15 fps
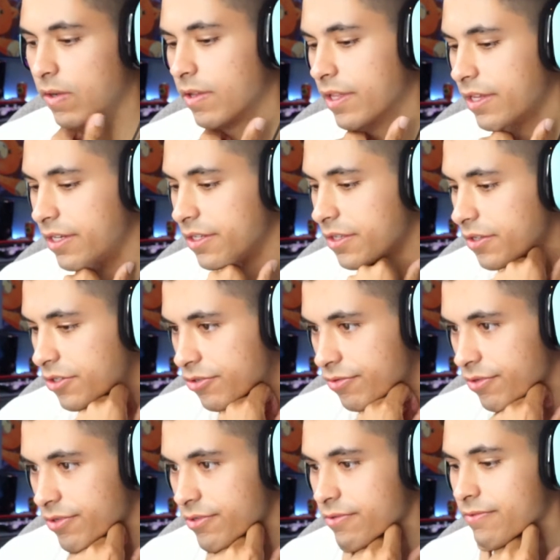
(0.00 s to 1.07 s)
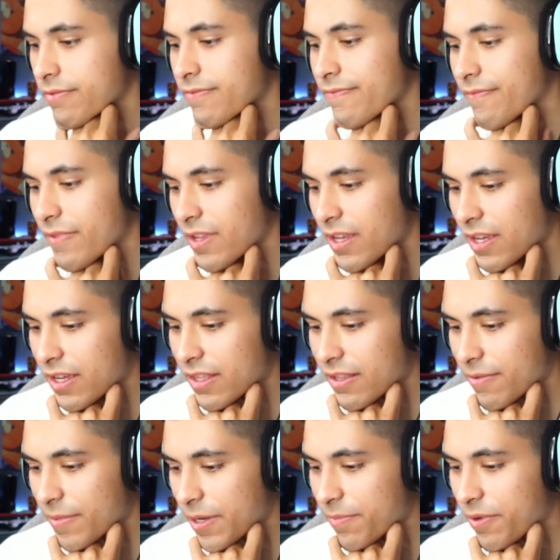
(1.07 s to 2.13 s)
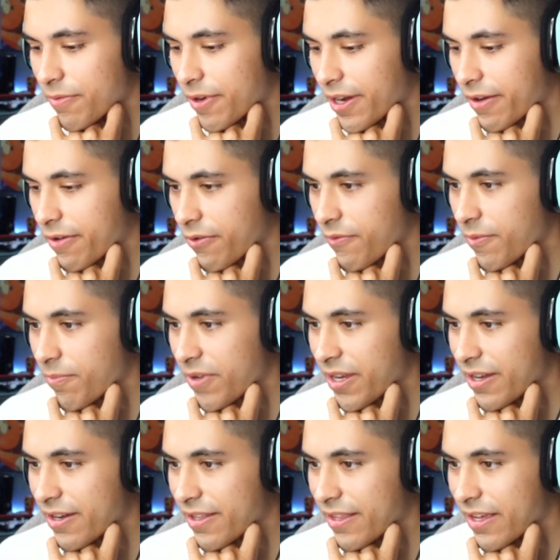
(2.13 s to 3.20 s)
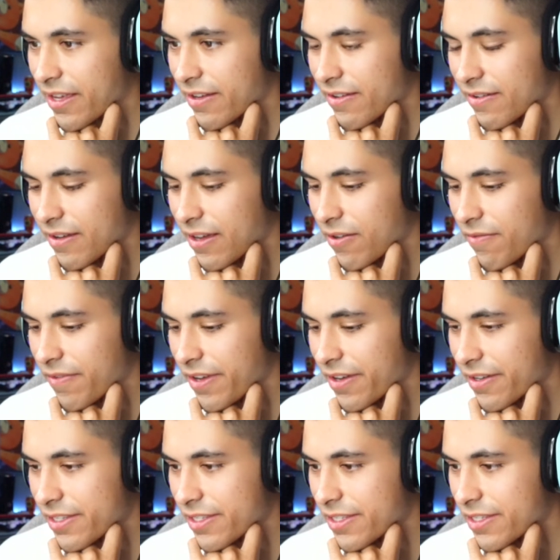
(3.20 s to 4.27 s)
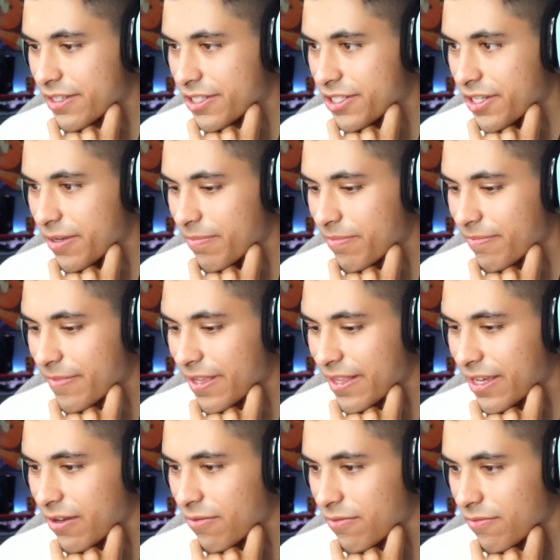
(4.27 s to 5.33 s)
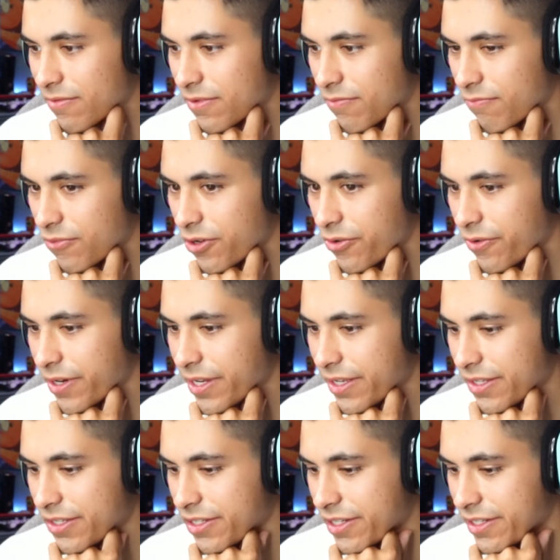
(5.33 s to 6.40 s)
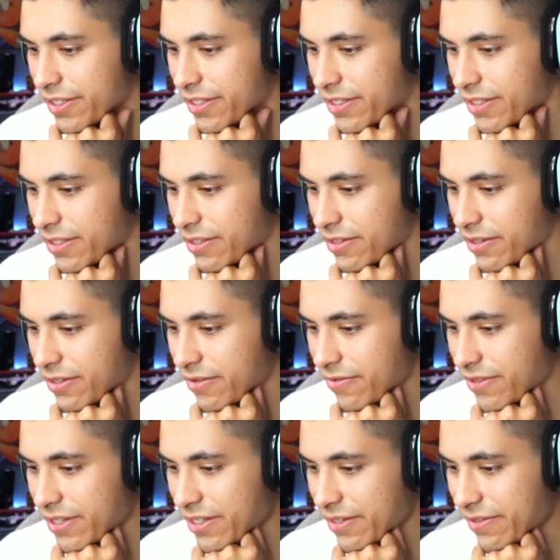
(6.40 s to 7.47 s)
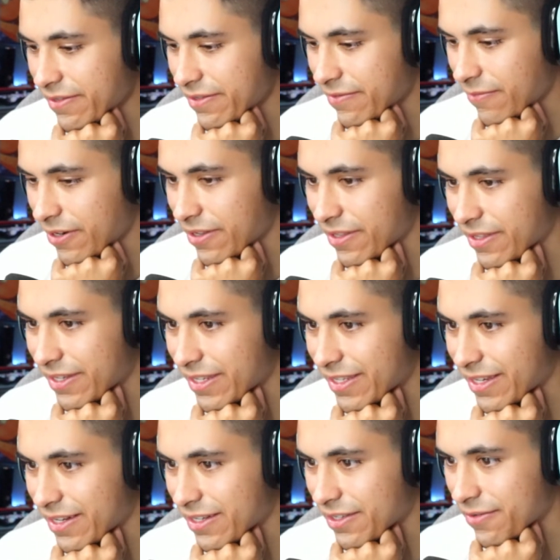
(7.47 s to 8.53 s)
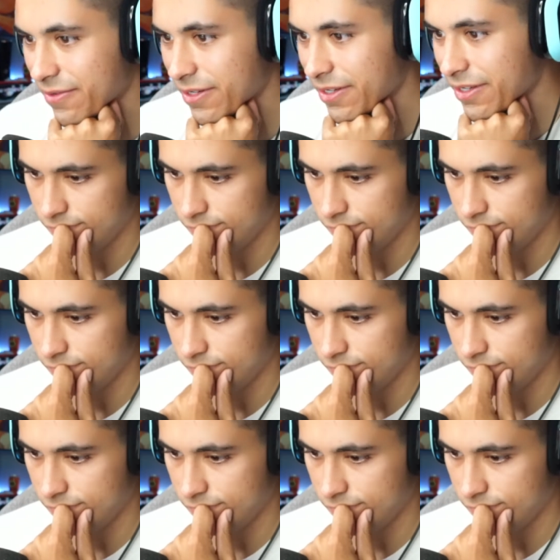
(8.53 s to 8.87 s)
that is true. There might be a record of him being on that Alvida's ship, and that'll ruin his chances. Oh no. What did these guys want?